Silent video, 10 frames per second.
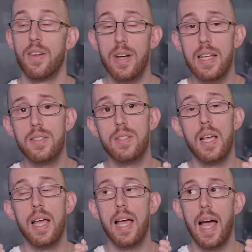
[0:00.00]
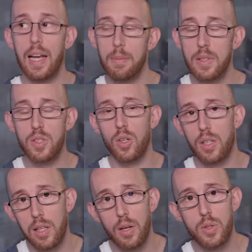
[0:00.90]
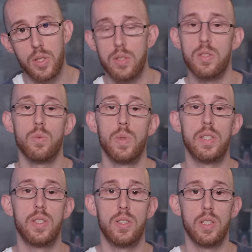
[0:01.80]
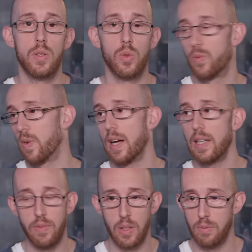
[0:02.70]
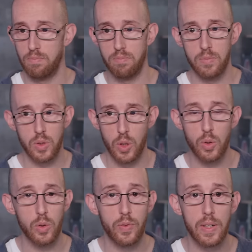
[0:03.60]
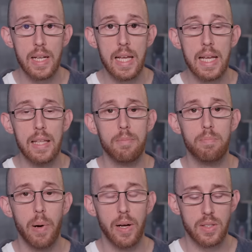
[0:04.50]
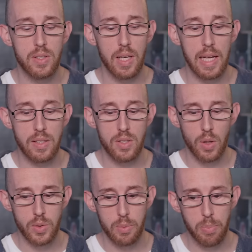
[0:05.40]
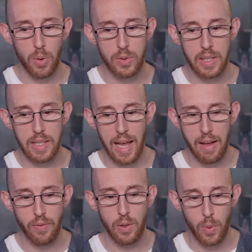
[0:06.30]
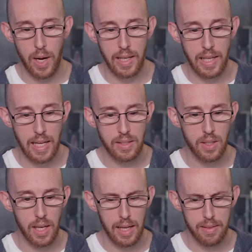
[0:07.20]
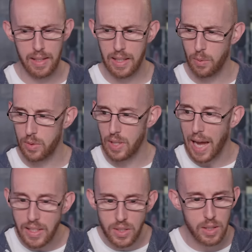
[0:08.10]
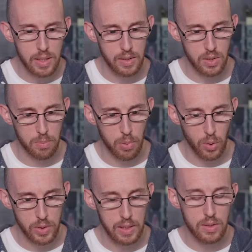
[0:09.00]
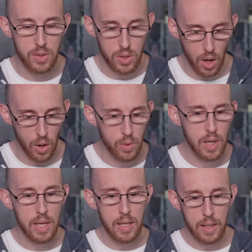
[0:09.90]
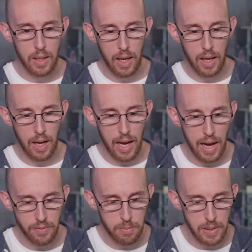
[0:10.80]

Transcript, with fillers: There is element.closest, which you'll find if you Google for it, but it's not supported everywhere yet. Uh, I think it was Edge that didn't support it, so uh, I have to